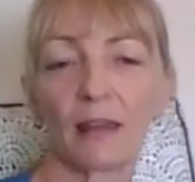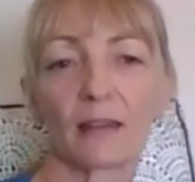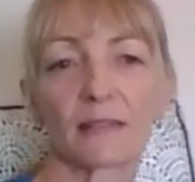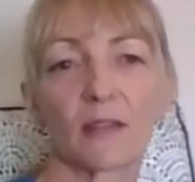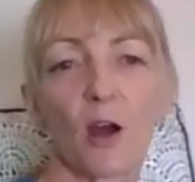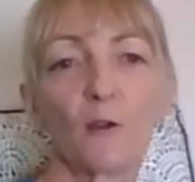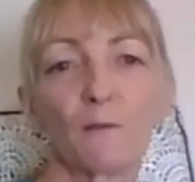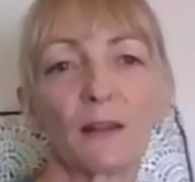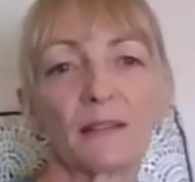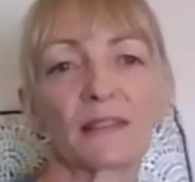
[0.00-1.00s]
because
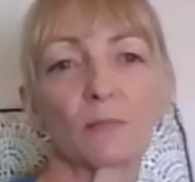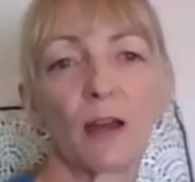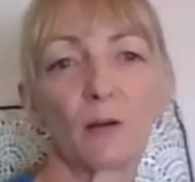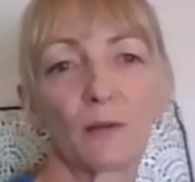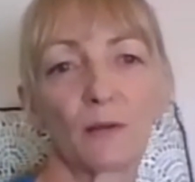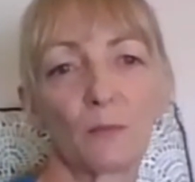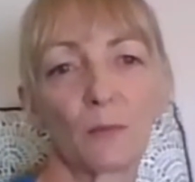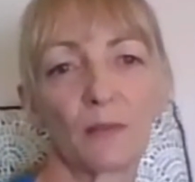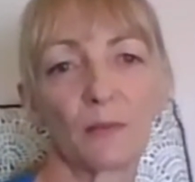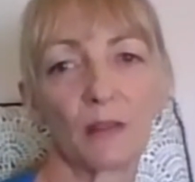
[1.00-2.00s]
hopefully this will help them with,